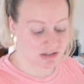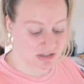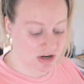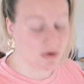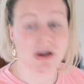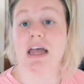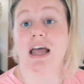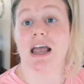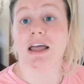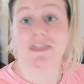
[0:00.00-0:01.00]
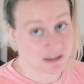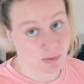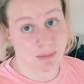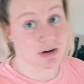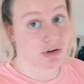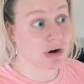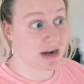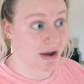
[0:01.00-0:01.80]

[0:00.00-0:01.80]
So that's what I'm gonna do right